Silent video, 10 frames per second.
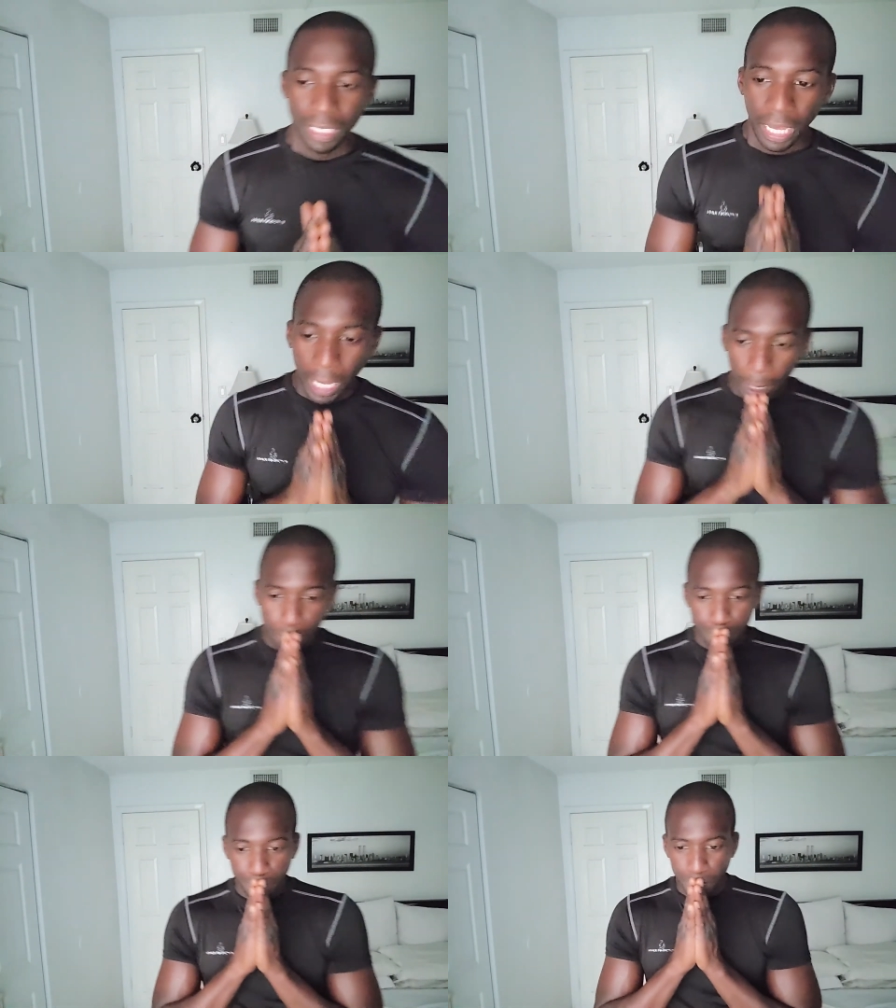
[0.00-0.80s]

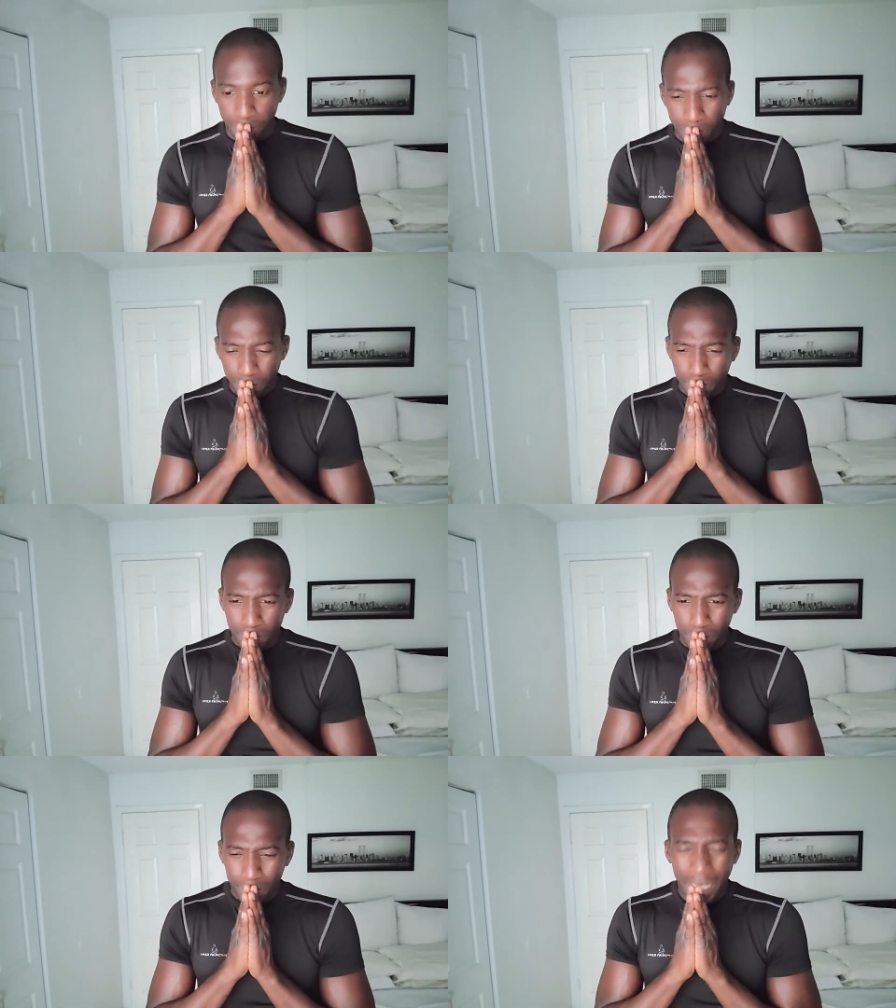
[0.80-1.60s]
Um,
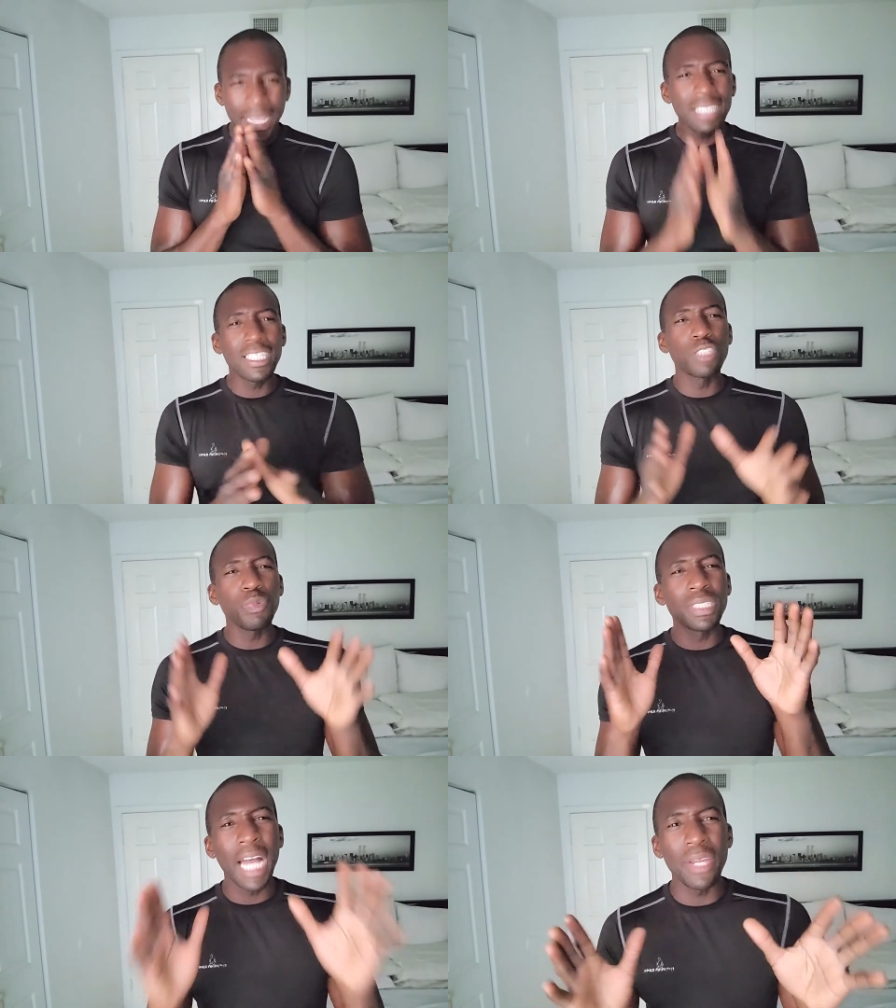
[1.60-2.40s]
next is
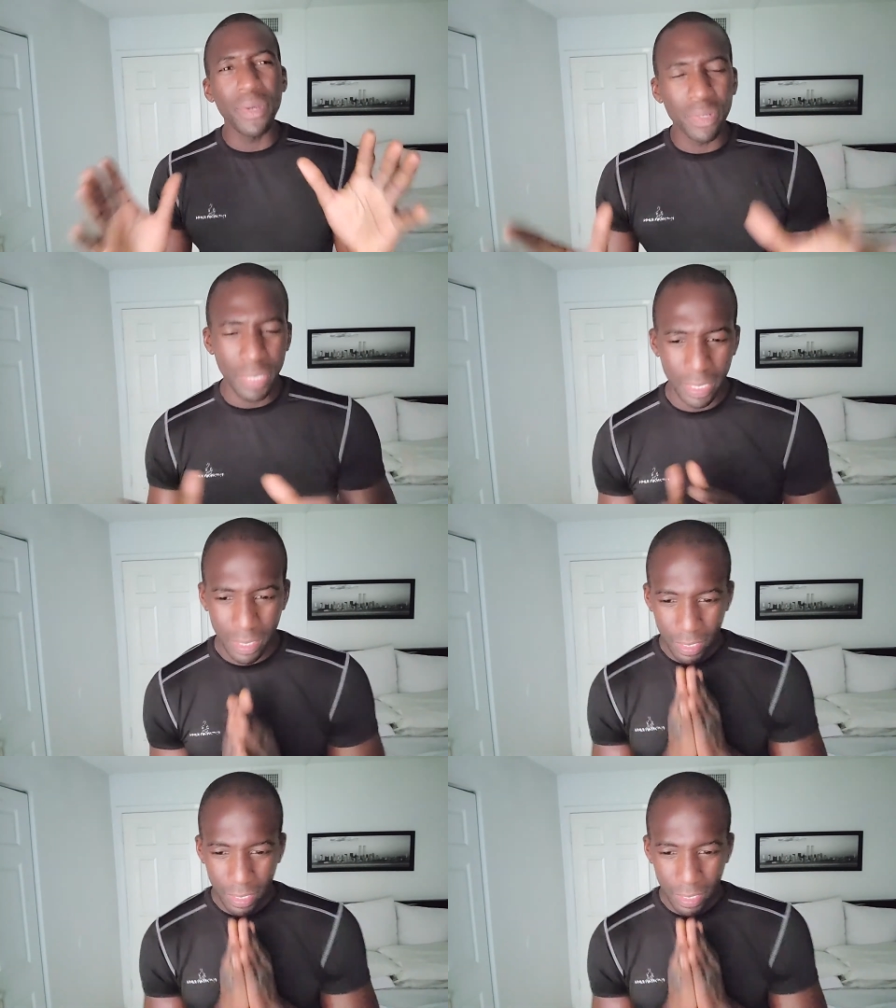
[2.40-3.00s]
retire early.